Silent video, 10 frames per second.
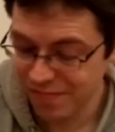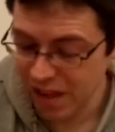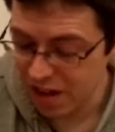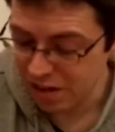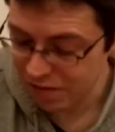
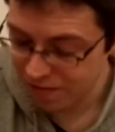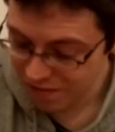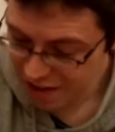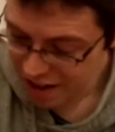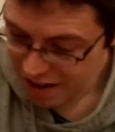I don't know,
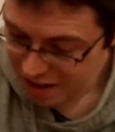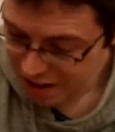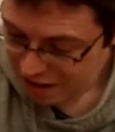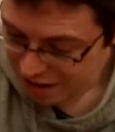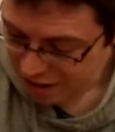
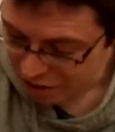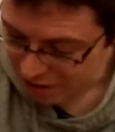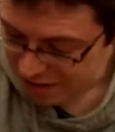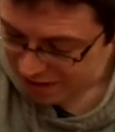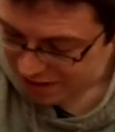
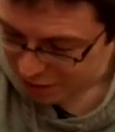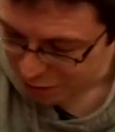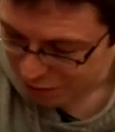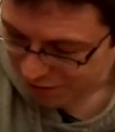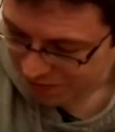crazy
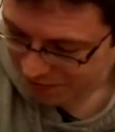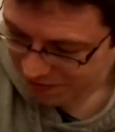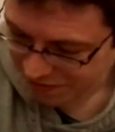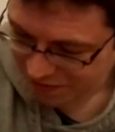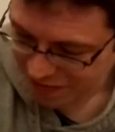stuff.
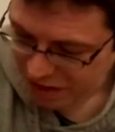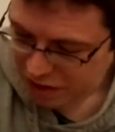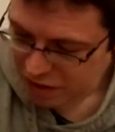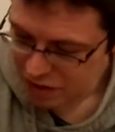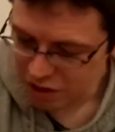
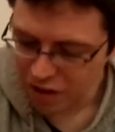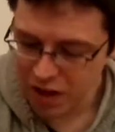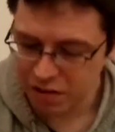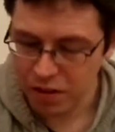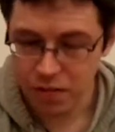So
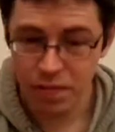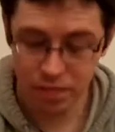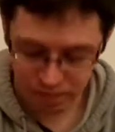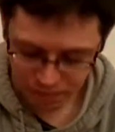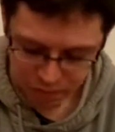anyway,
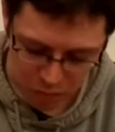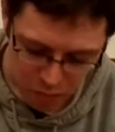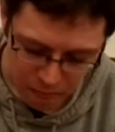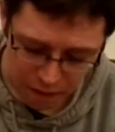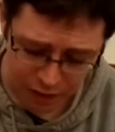
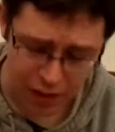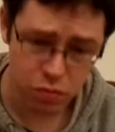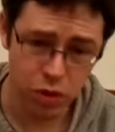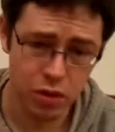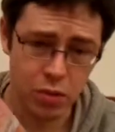that's
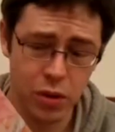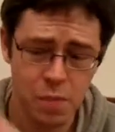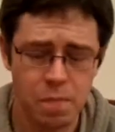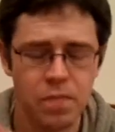Wonder Boy.